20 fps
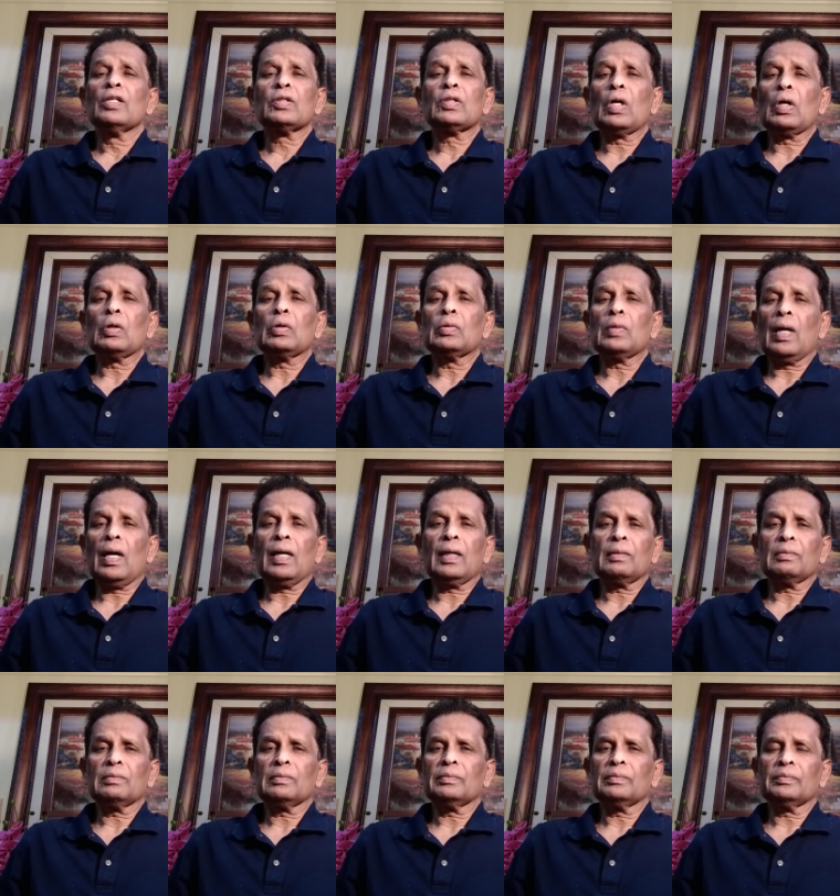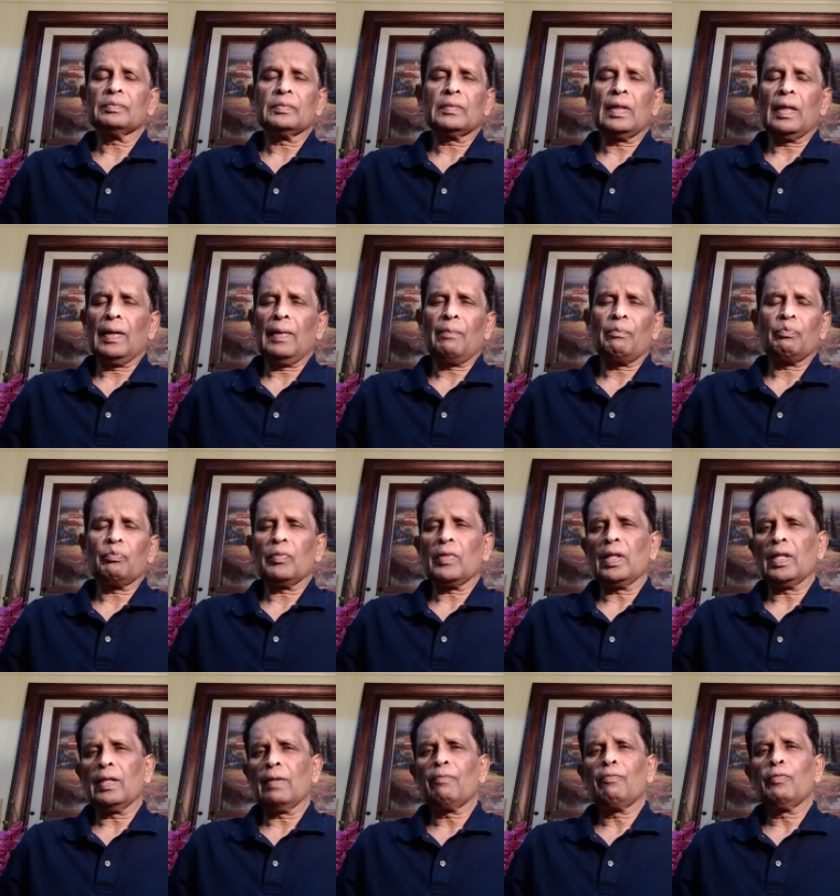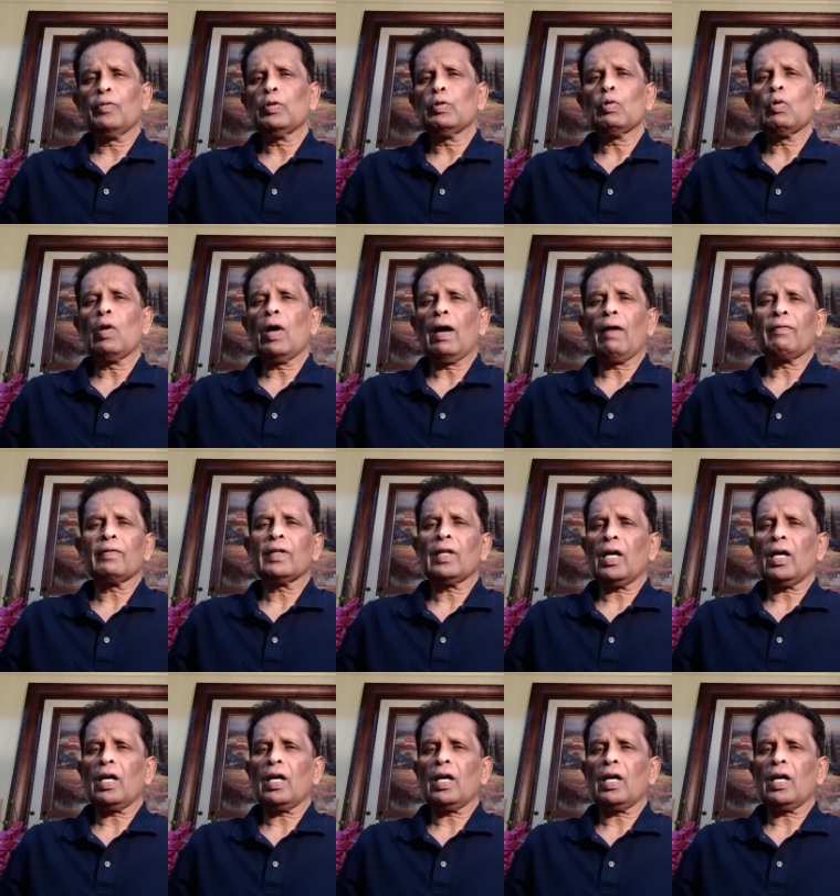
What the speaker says: So, if you have